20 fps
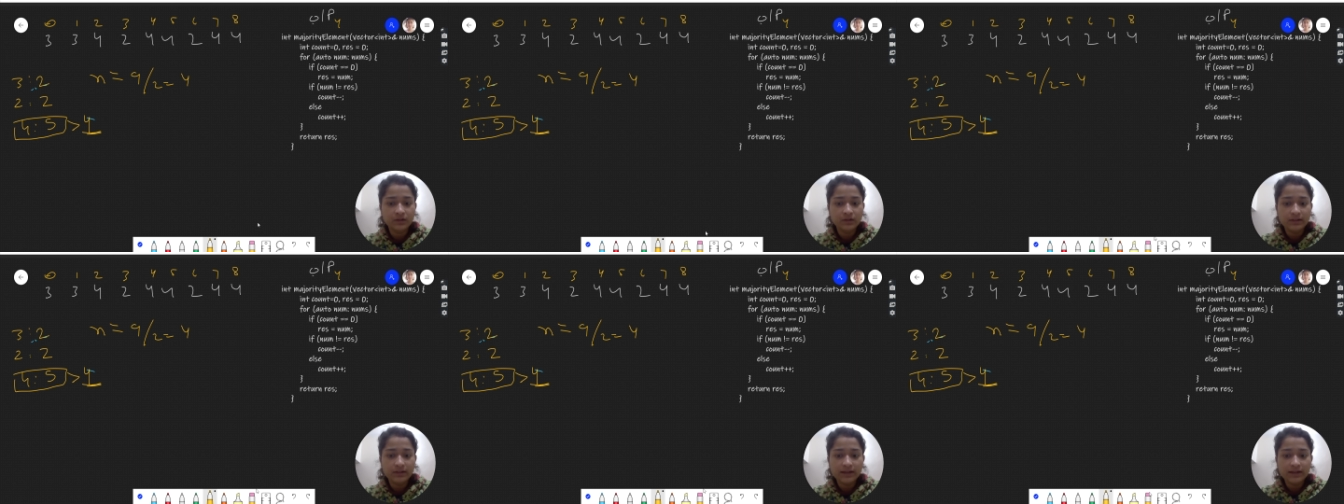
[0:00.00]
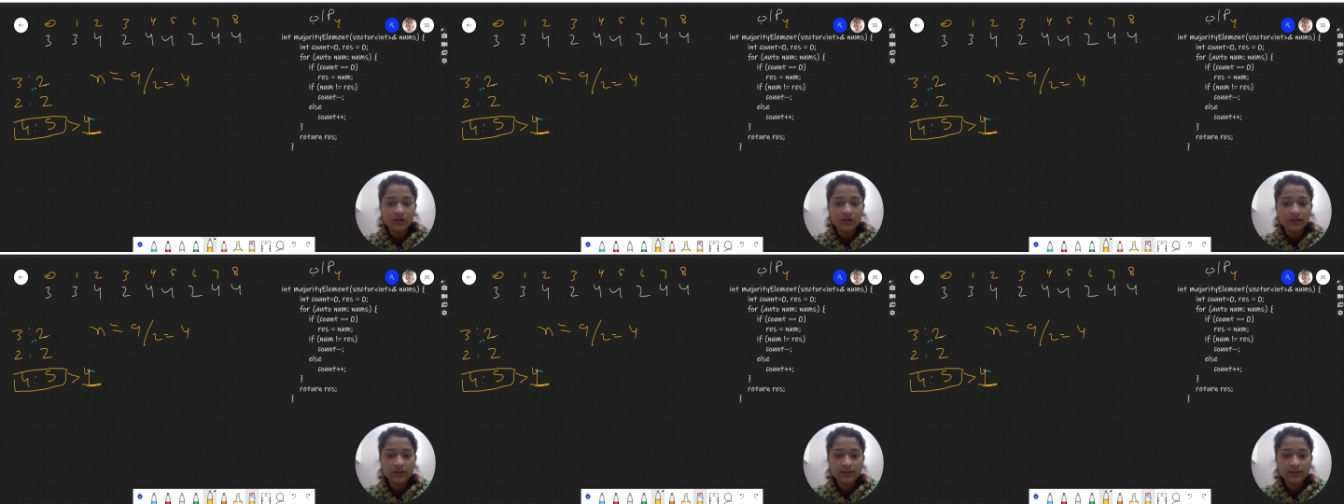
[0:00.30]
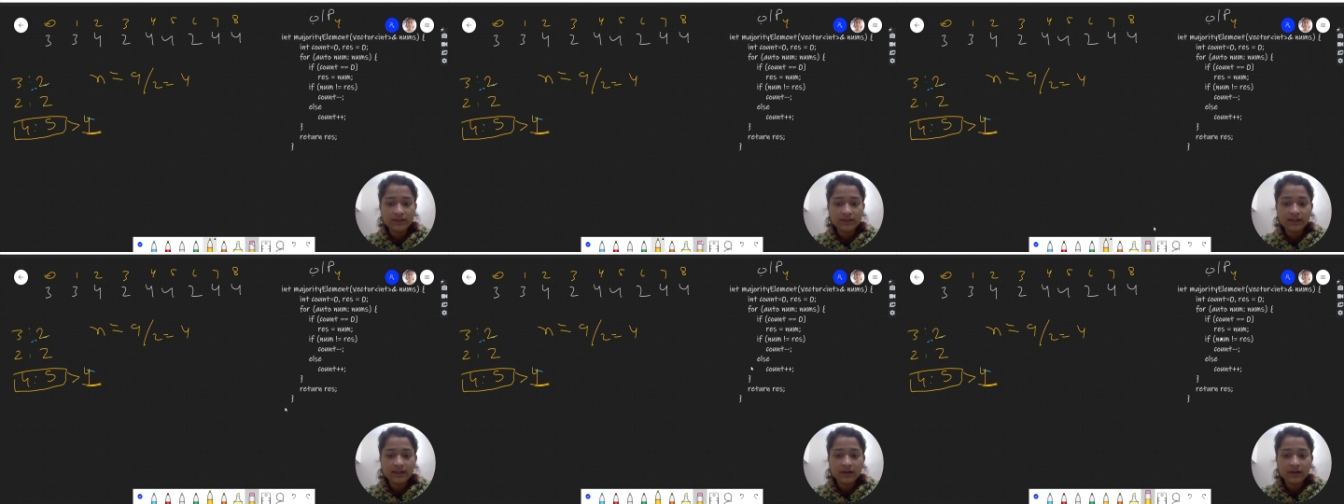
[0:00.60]
Now let's
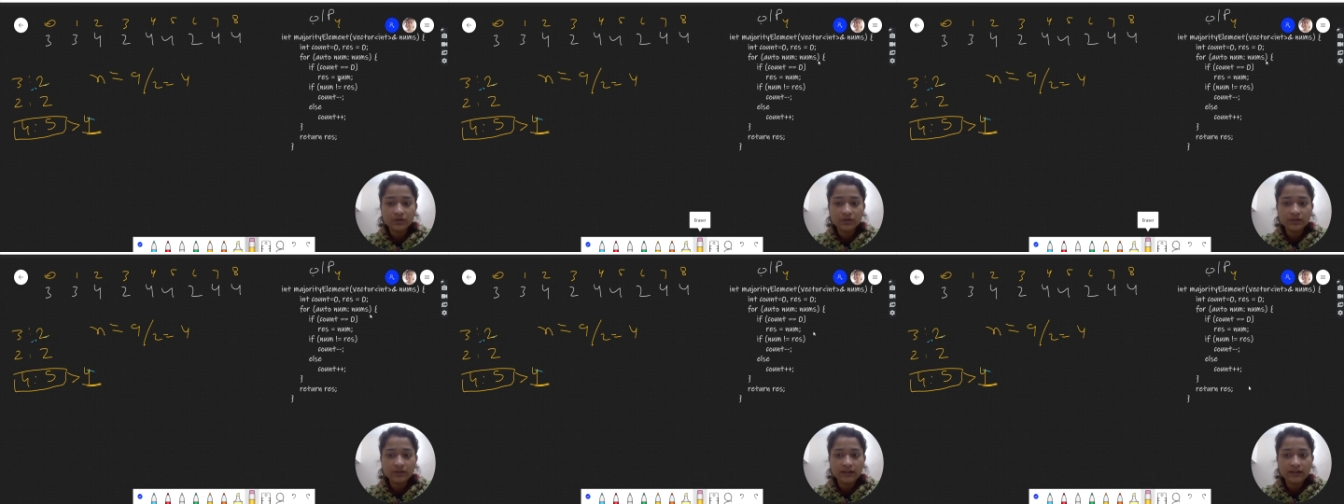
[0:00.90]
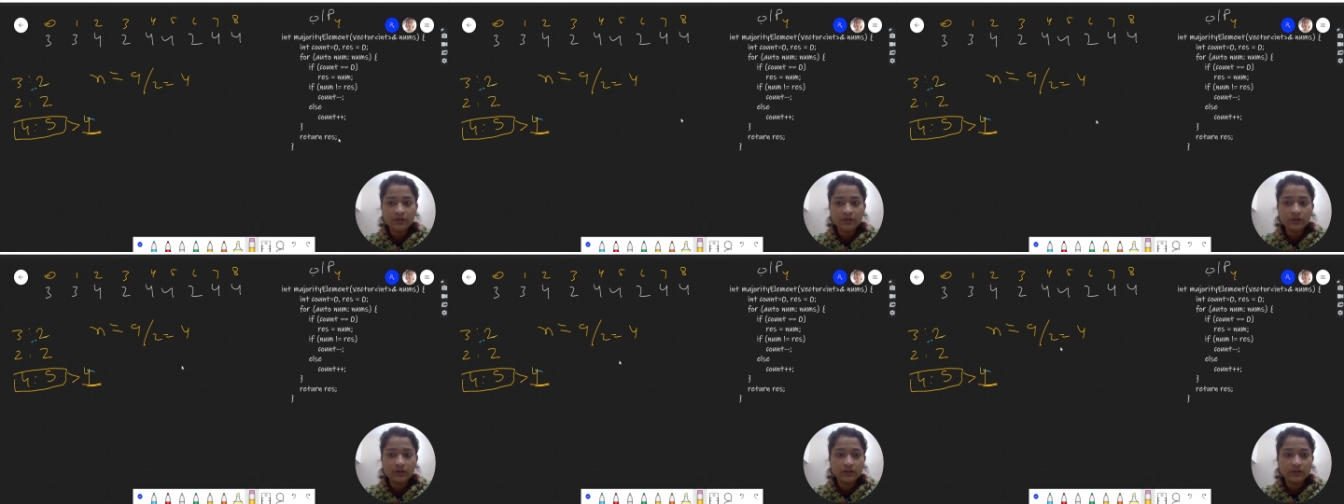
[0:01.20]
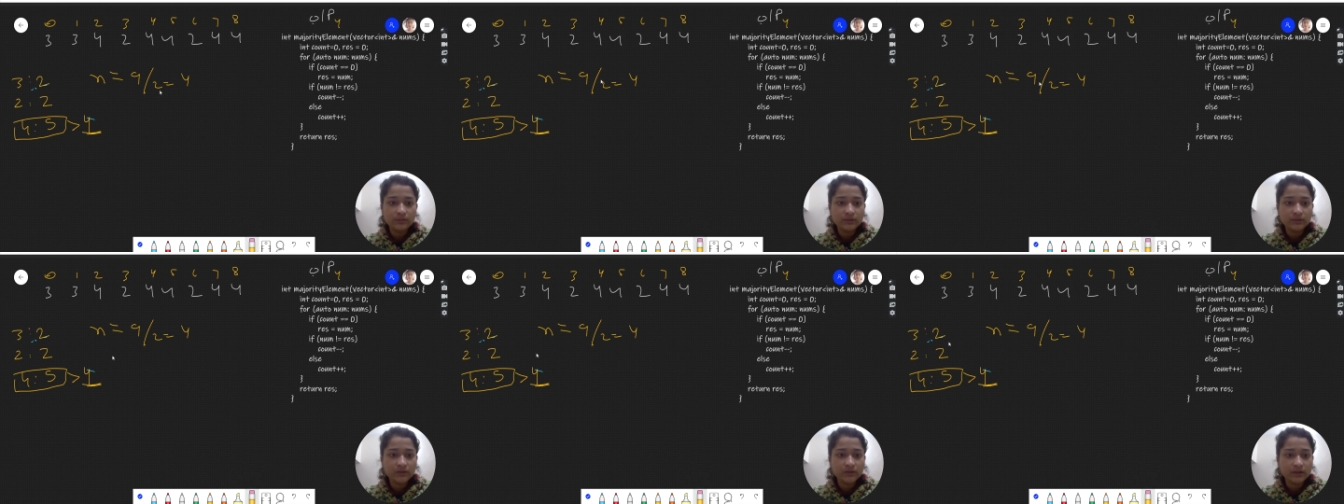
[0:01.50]
see how this algorithm
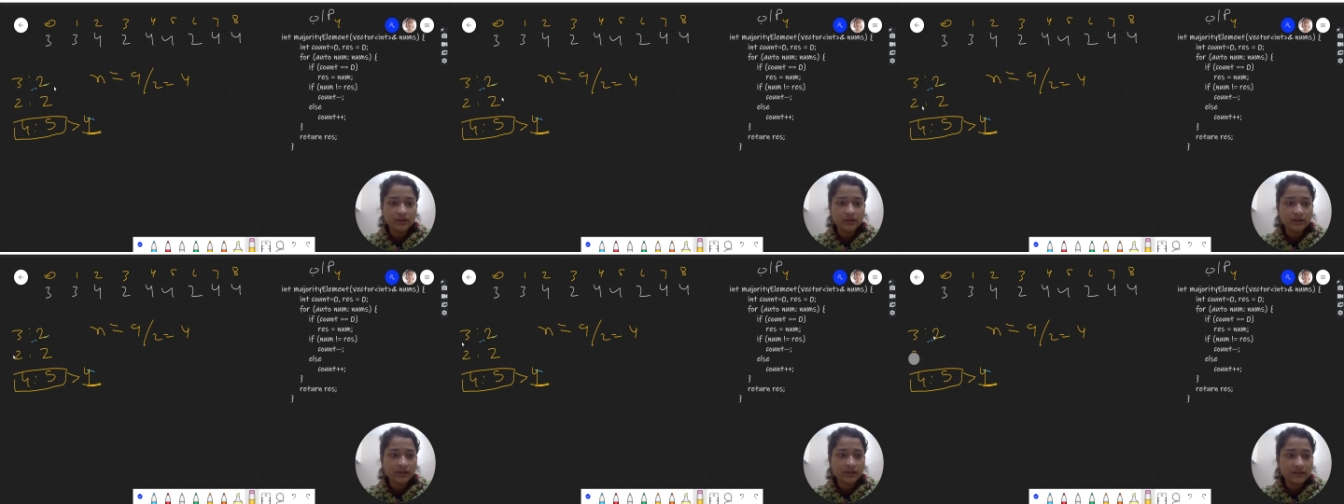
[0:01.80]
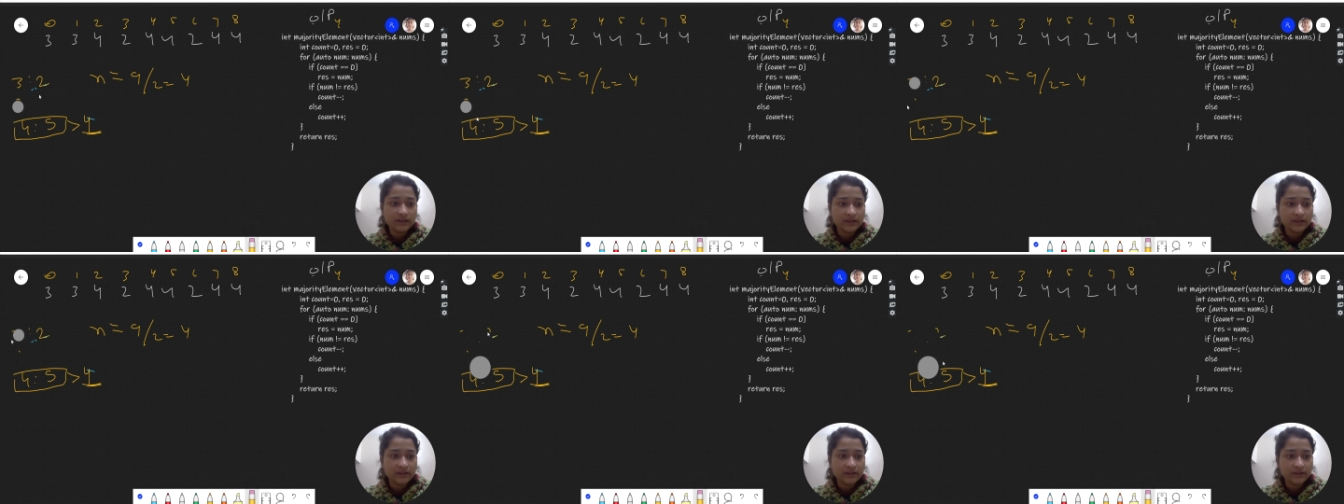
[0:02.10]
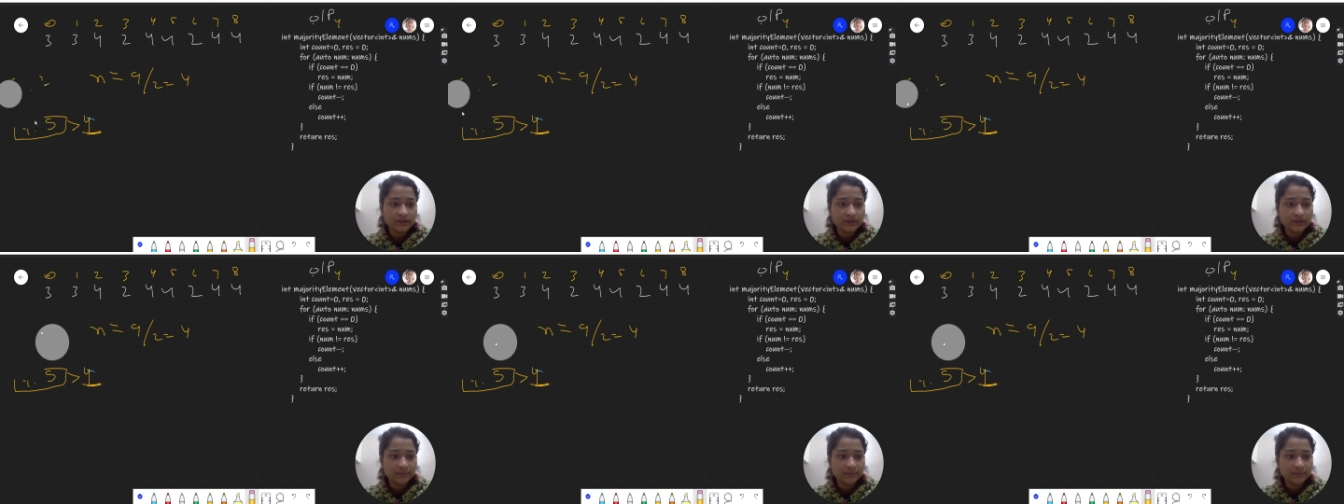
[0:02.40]
is working in this case.